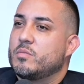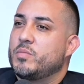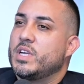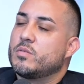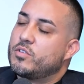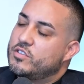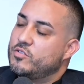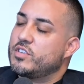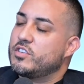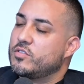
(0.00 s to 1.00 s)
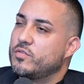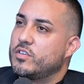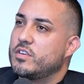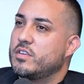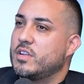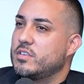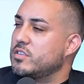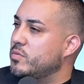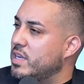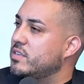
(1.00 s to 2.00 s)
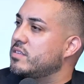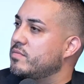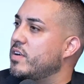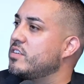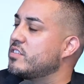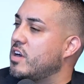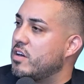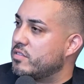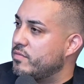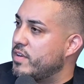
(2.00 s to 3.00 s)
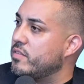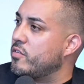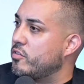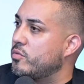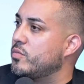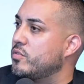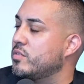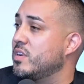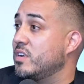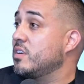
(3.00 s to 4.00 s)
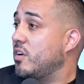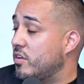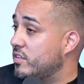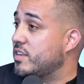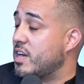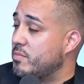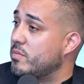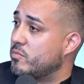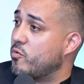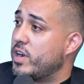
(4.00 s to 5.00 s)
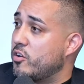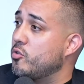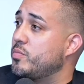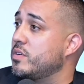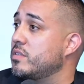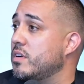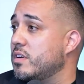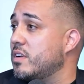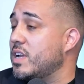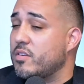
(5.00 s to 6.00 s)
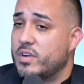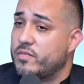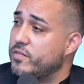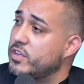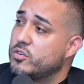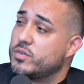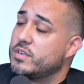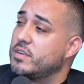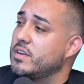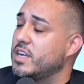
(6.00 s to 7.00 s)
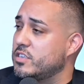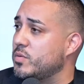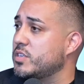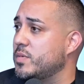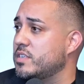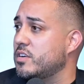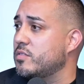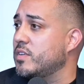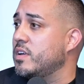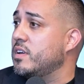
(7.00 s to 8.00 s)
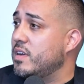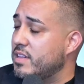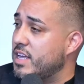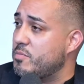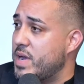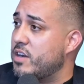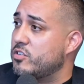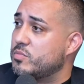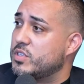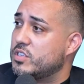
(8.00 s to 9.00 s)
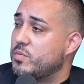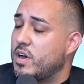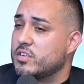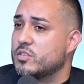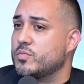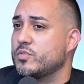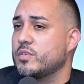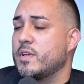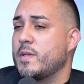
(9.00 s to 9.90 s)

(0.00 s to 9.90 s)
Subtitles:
being a person who's introverted and someone that's very soft and very vulnerable all the time, I'm quite open on how I feel and I express myself in that manner as much as possible.